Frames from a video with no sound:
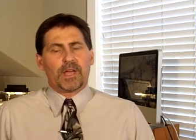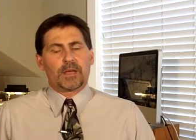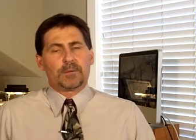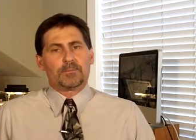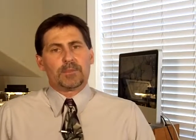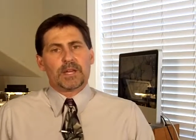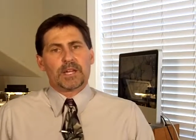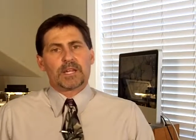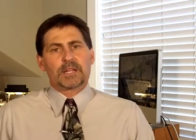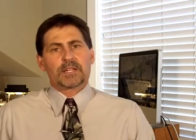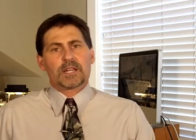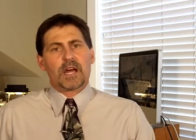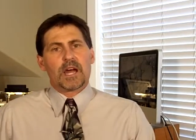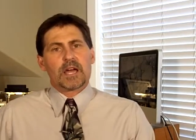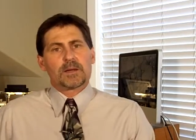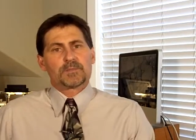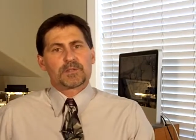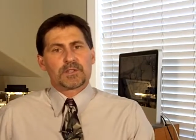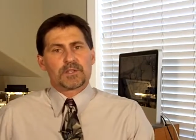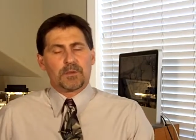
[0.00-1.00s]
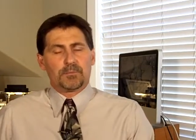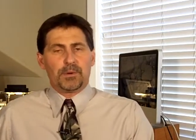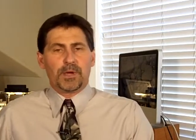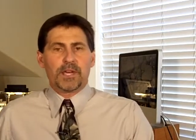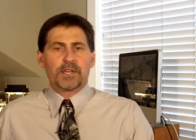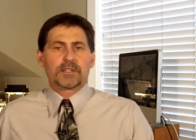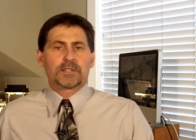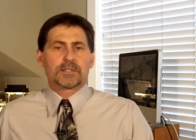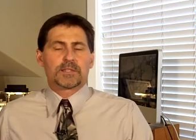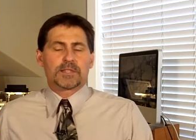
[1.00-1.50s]
and many times in the
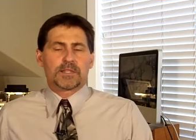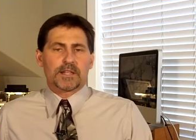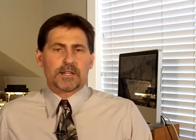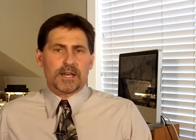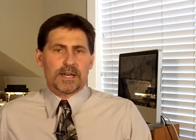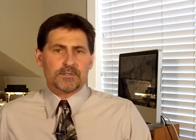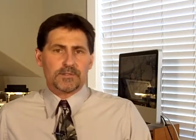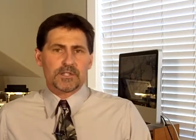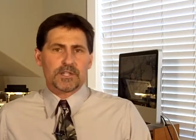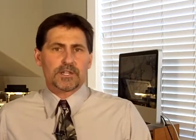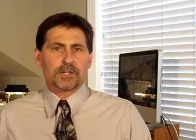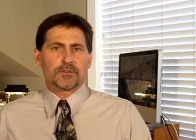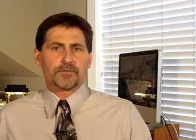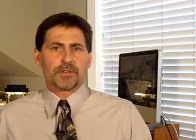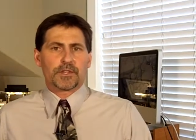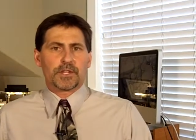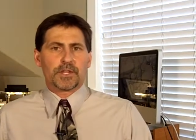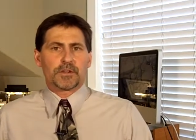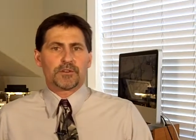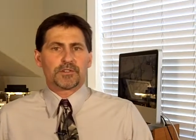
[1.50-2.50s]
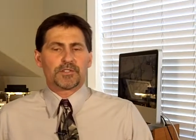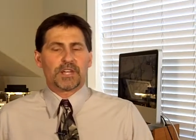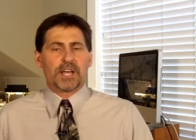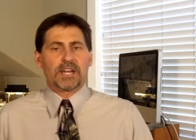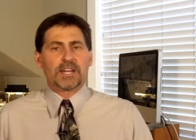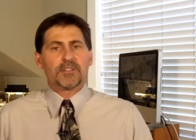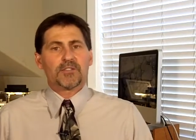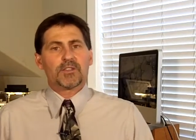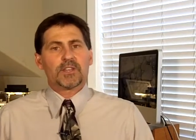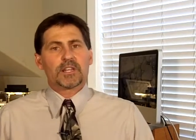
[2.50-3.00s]
patients that I've seen over the years,
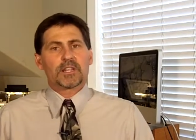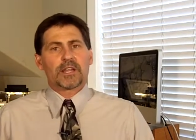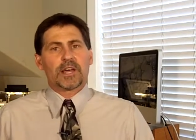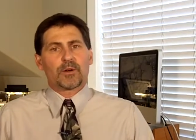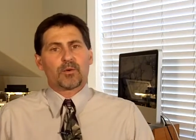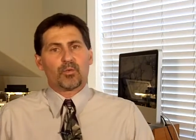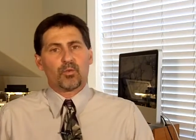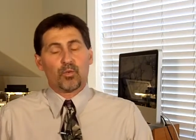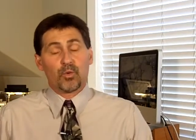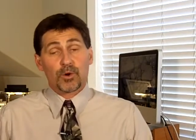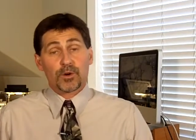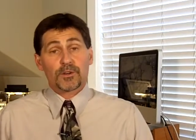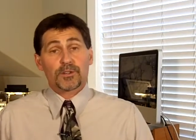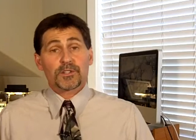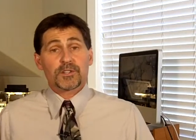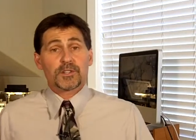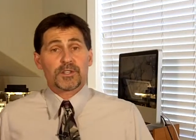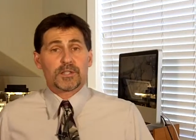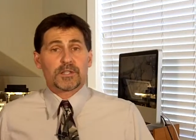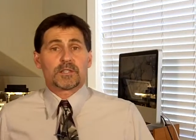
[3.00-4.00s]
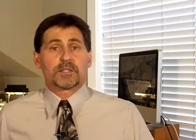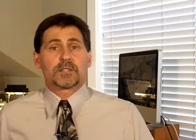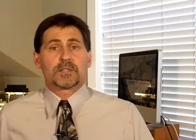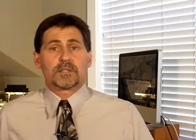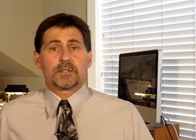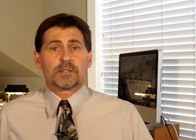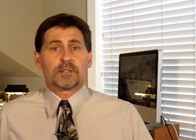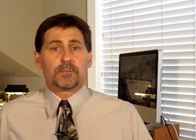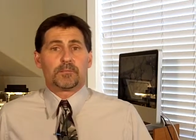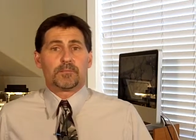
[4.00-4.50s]
anything that
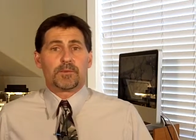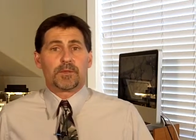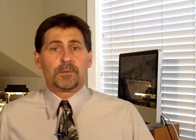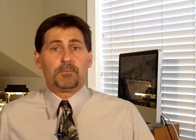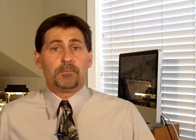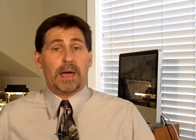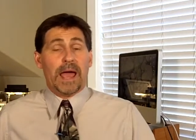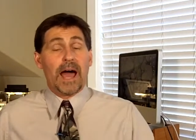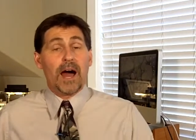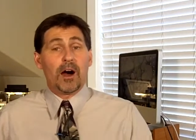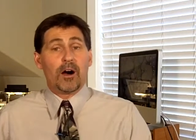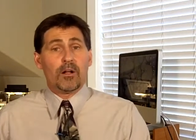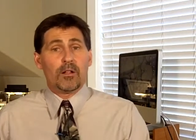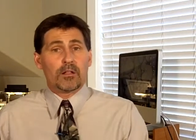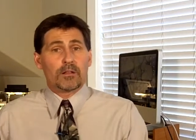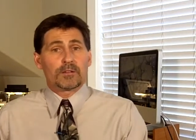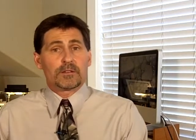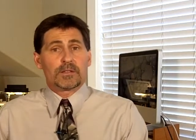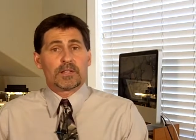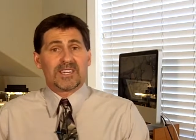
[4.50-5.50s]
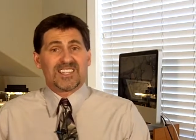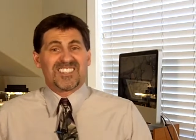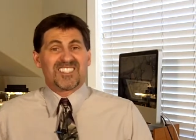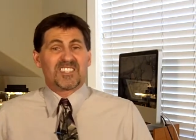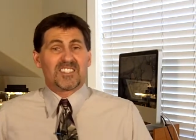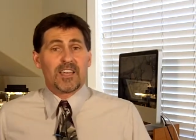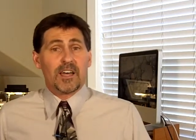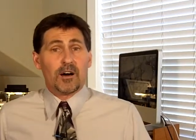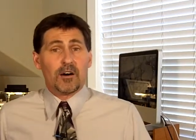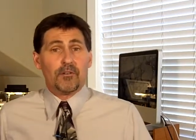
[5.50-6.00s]
worsens the bowel
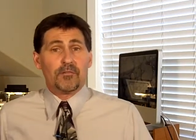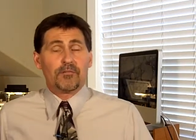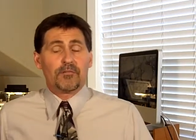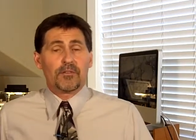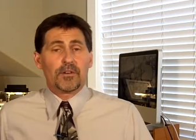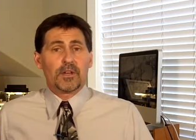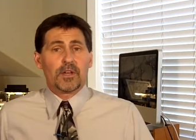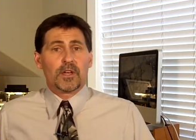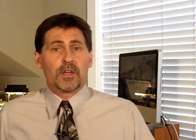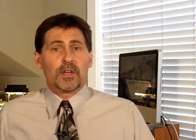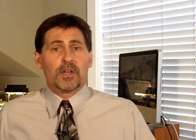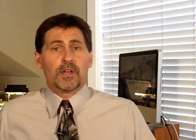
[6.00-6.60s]
itself,